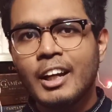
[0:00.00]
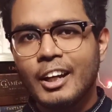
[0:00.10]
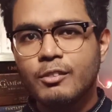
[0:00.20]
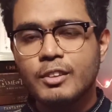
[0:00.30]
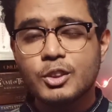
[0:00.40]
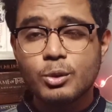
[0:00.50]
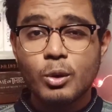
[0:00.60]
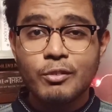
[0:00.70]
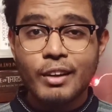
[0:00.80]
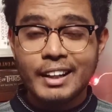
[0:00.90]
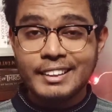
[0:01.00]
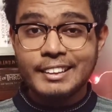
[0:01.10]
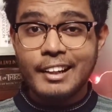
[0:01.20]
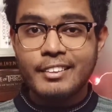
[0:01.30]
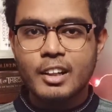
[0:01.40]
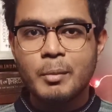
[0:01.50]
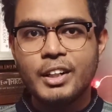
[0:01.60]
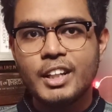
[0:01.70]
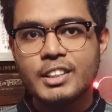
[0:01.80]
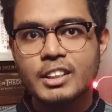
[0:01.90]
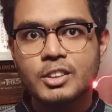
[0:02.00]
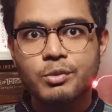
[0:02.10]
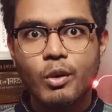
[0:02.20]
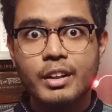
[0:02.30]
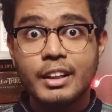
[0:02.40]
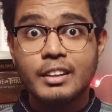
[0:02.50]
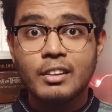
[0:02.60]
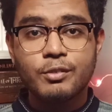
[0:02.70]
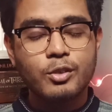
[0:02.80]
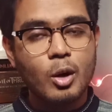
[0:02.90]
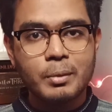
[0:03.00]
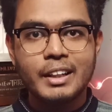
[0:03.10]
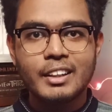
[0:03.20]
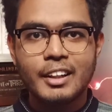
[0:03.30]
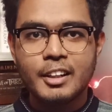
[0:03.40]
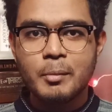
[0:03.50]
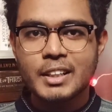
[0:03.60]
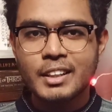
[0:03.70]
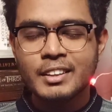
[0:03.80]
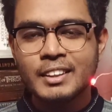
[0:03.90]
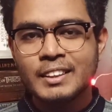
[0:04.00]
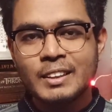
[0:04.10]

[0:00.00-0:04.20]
in which you will find 10 recommendations for Kindle from Kindle Unlimited.